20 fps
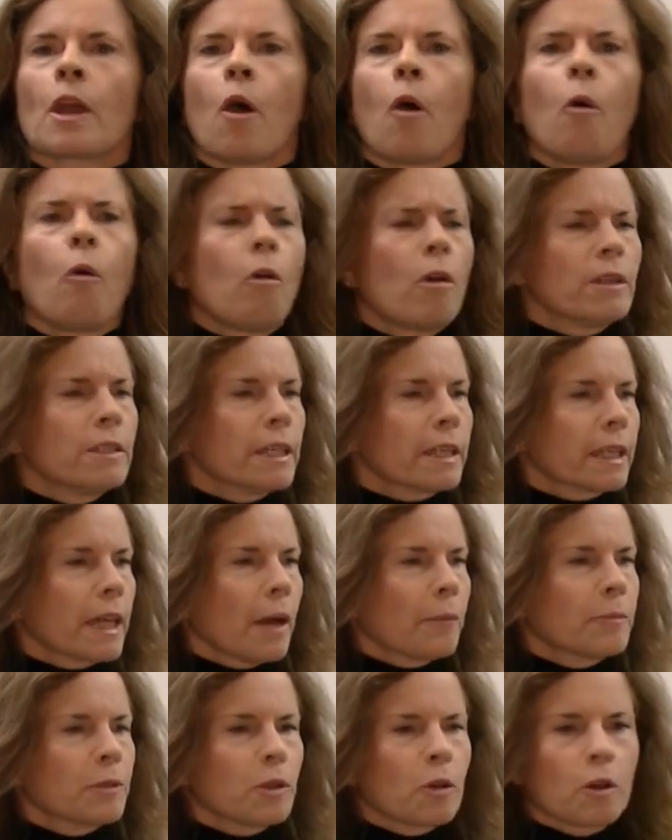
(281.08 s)
or the
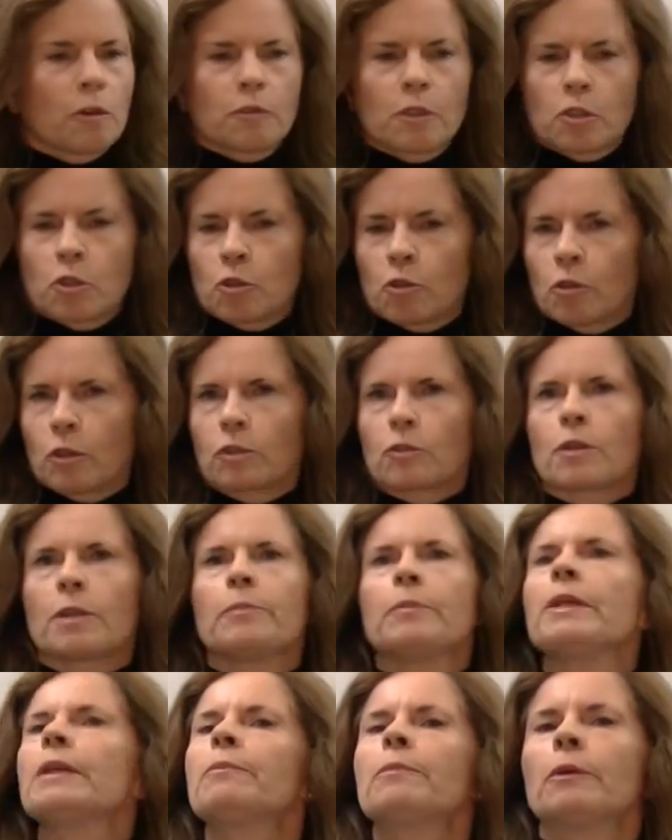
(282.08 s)
capital of 2 or 3
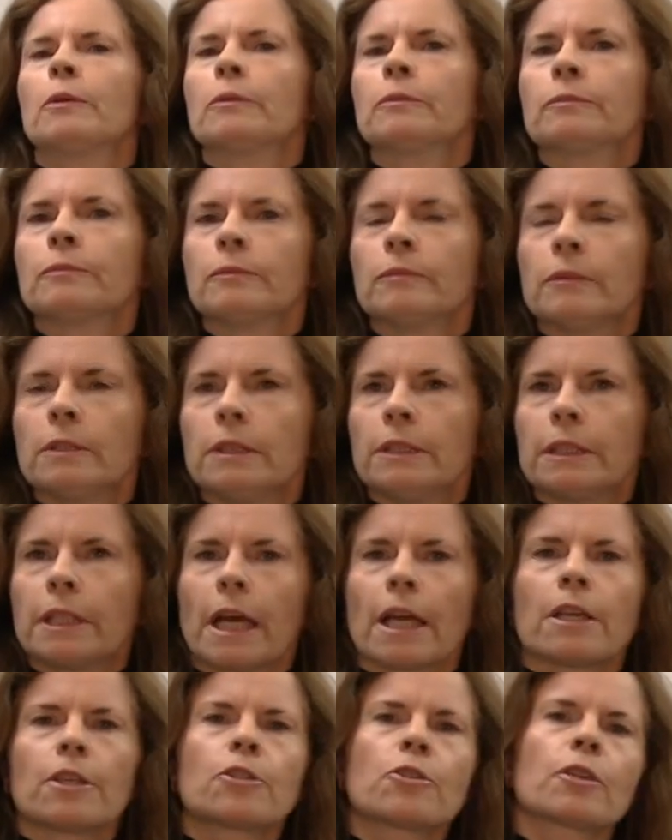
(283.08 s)
people. You
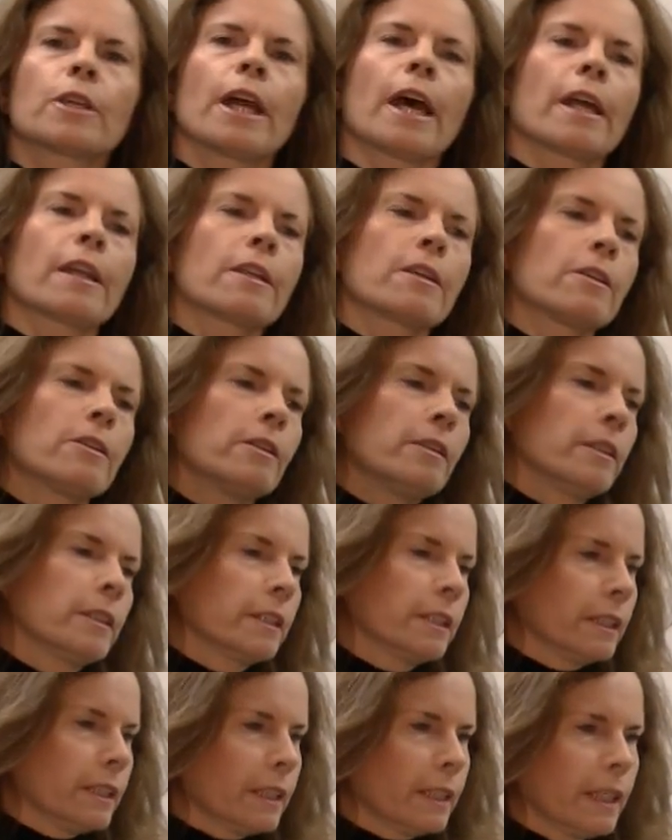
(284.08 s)
get it together,
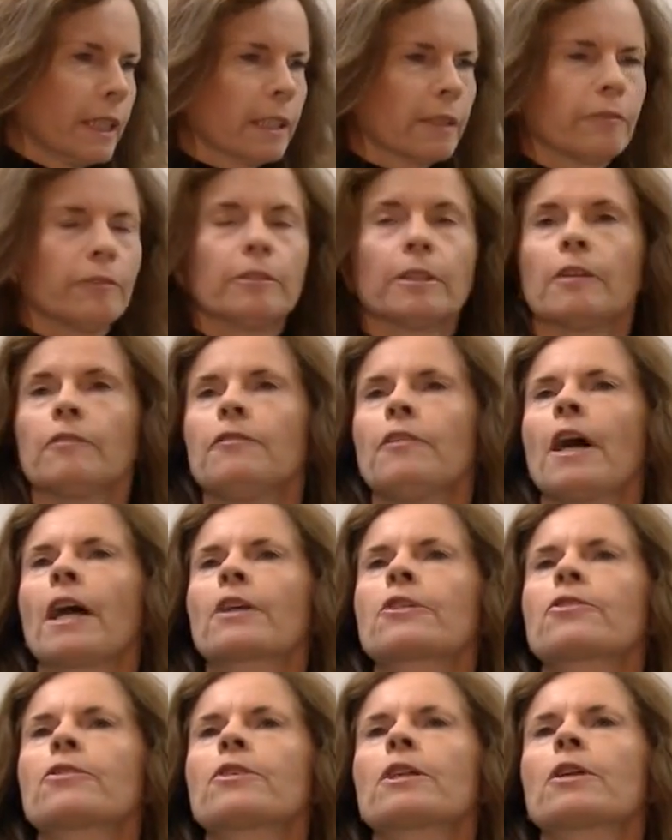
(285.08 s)
gonna get a
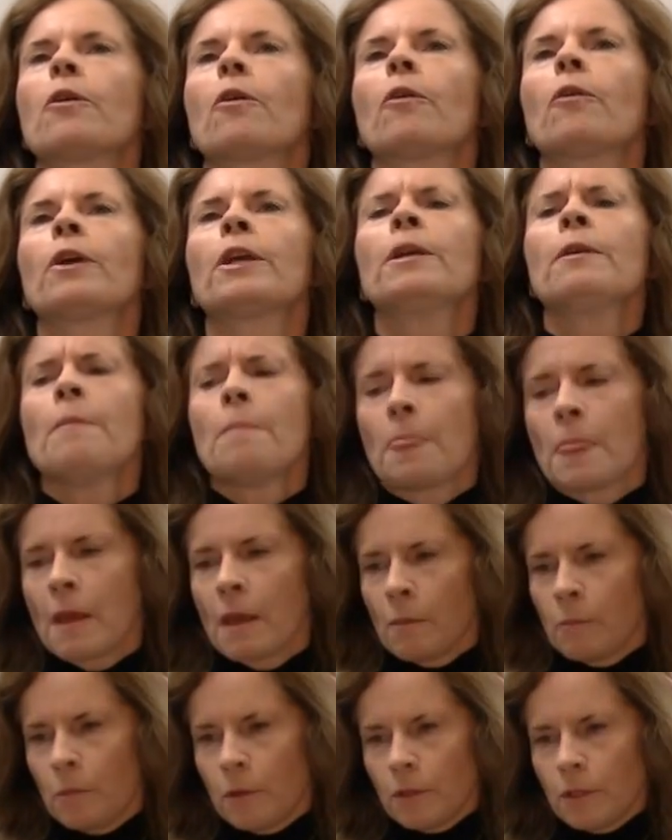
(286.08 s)
factory going,
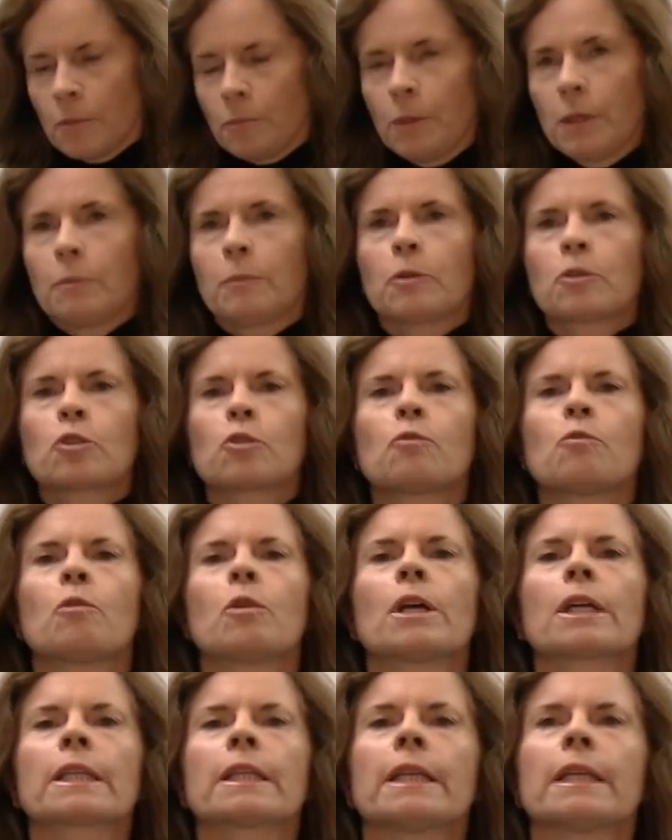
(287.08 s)
put the people to
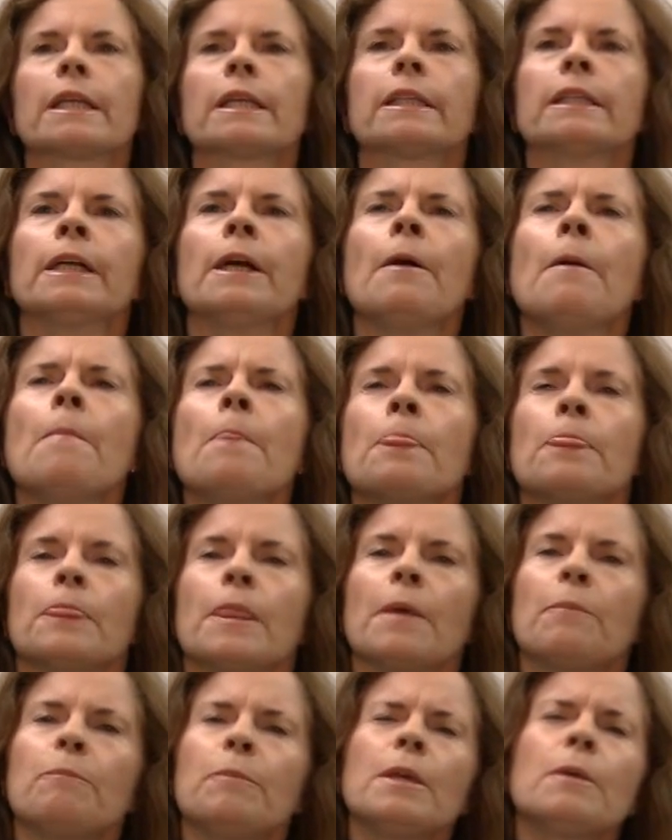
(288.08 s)
work there.
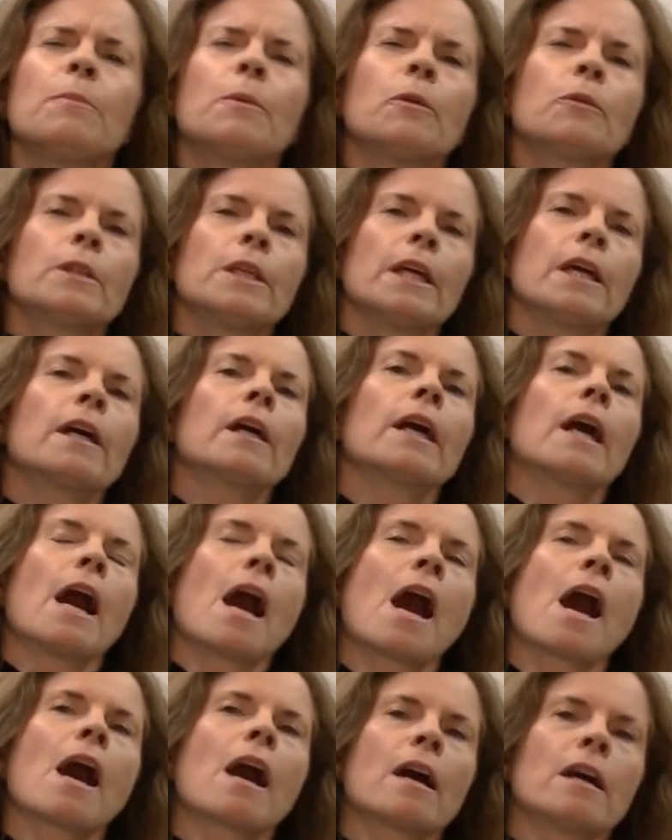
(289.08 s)
The people there are
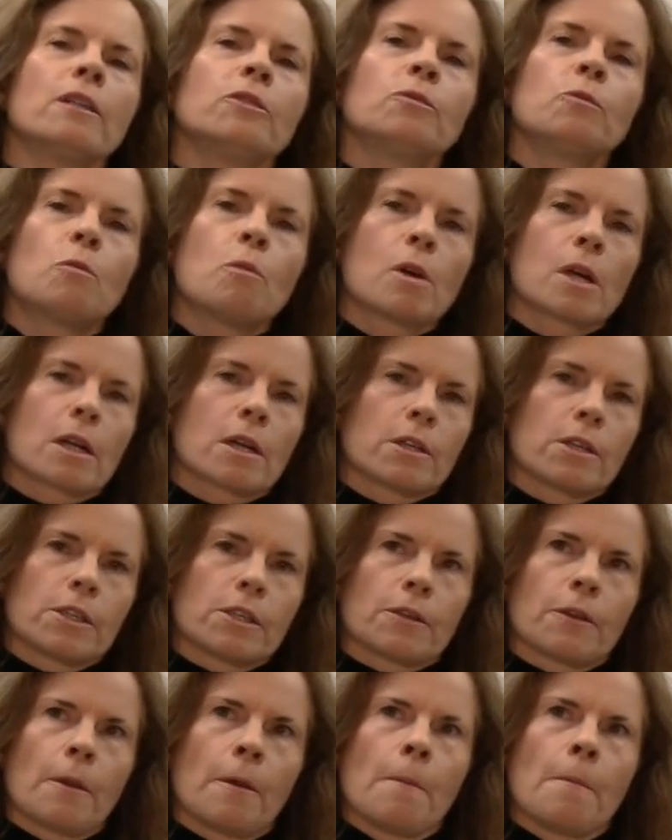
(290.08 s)
hard
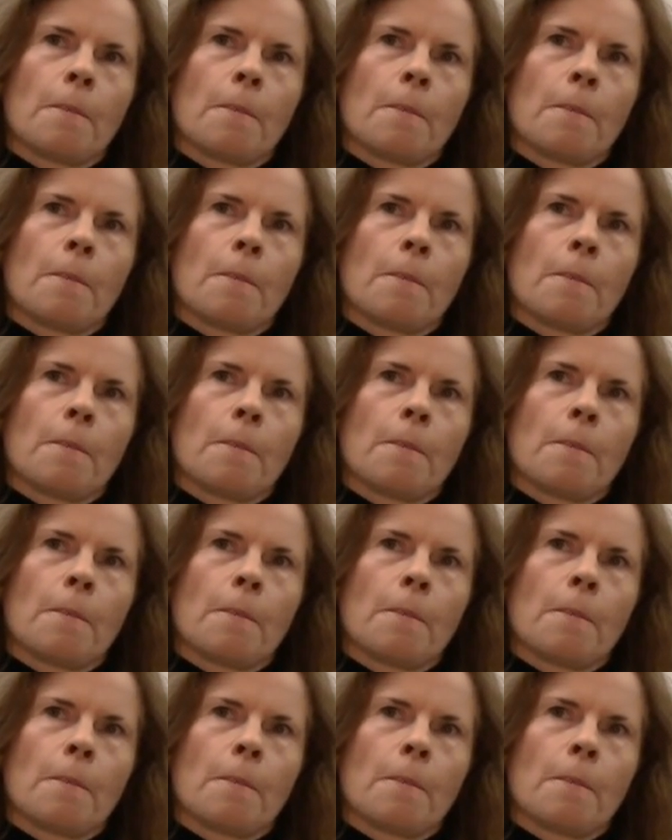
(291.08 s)
workers